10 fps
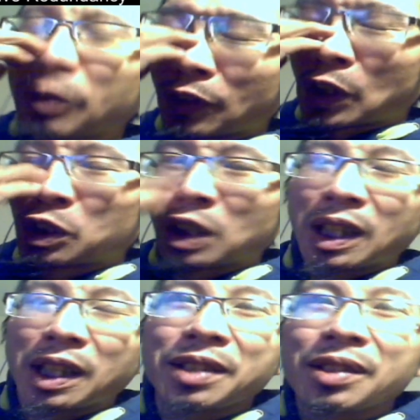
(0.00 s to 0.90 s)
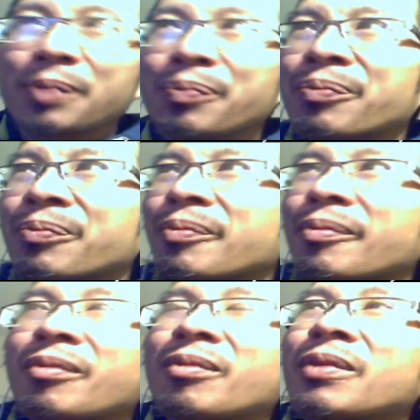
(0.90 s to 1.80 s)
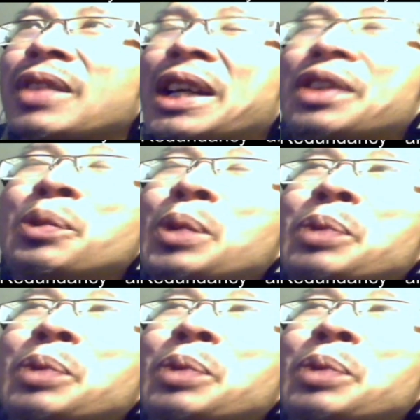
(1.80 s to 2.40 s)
fall on ice, yeah, no one